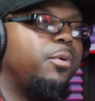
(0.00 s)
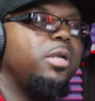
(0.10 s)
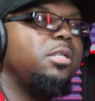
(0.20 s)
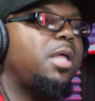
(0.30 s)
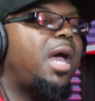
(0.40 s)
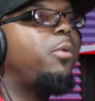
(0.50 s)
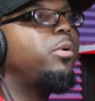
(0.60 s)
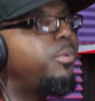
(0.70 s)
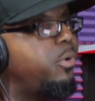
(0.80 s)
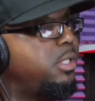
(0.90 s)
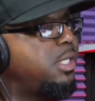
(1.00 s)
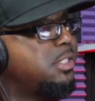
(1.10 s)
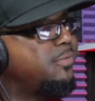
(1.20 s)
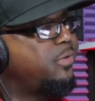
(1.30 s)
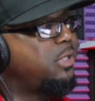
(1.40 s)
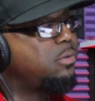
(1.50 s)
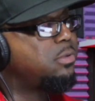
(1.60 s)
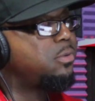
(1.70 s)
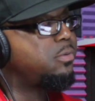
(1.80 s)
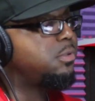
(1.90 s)
important how important is it for you
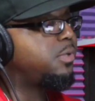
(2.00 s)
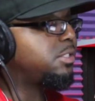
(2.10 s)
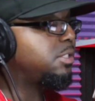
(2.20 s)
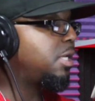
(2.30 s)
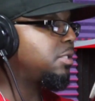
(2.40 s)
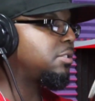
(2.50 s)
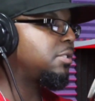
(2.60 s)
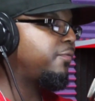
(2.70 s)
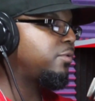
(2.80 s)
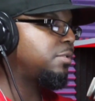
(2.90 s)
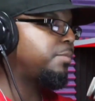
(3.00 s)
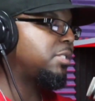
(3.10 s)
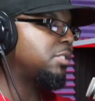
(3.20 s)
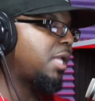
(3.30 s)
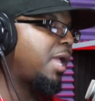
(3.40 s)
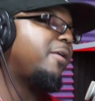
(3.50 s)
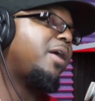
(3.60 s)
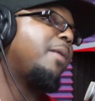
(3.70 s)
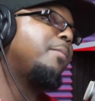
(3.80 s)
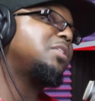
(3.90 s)
to to educate yourself on this business or how,
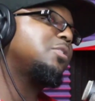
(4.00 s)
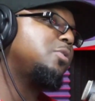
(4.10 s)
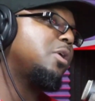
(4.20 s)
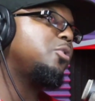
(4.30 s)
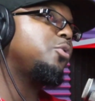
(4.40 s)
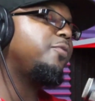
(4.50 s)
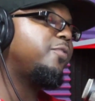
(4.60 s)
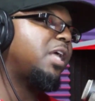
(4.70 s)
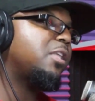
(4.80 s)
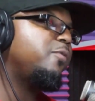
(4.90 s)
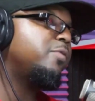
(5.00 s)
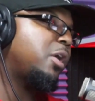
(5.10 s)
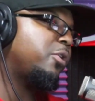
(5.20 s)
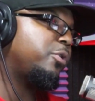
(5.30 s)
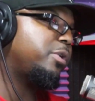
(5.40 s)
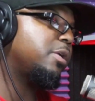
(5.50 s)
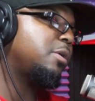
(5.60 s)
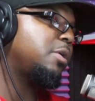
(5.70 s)
how much do you feel like you've learned